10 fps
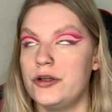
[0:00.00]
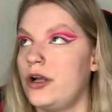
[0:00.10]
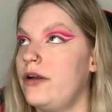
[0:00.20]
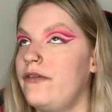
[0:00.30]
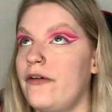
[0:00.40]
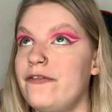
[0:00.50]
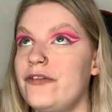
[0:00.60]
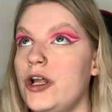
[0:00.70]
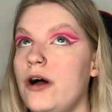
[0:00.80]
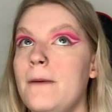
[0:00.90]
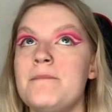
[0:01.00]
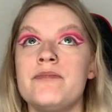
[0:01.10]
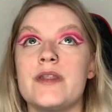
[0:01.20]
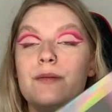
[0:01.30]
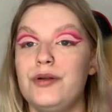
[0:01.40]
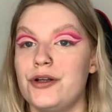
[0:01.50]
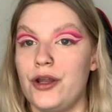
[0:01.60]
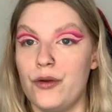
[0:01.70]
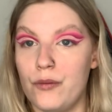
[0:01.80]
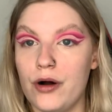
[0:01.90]
blood all over the floor, blood
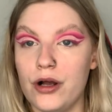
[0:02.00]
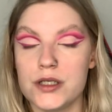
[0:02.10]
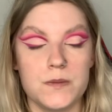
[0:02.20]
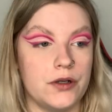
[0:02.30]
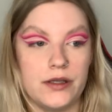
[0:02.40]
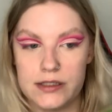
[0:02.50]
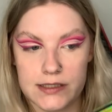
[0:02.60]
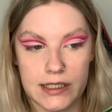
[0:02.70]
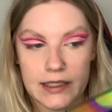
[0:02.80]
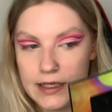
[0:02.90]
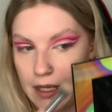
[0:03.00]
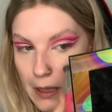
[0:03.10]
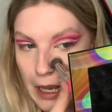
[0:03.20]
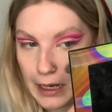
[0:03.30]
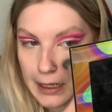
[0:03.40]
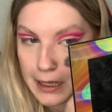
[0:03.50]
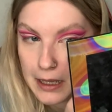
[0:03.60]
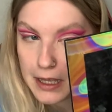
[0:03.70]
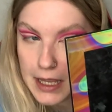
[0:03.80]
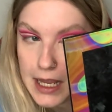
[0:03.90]
on the walls, blood on the ceiling. Like,
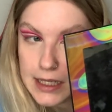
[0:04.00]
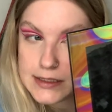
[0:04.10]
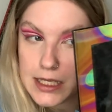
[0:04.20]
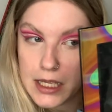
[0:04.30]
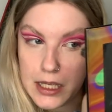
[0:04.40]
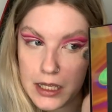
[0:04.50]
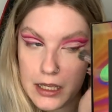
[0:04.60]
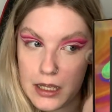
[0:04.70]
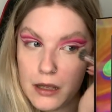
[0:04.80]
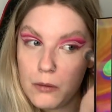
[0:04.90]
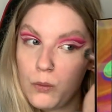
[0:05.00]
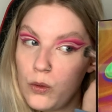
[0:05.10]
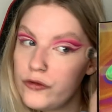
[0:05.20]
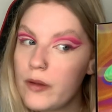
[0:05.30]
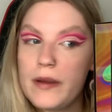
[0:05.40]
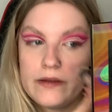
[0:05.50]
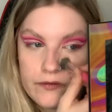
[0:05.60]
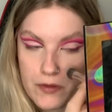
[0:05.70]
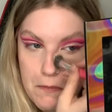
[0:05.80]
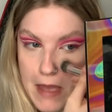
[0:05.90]
it was a bit
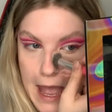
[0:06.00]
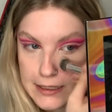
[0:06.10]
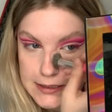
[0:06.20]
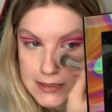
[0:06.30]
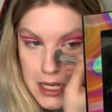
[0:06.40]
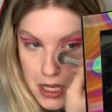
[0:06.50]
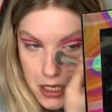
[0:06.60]
of a mess.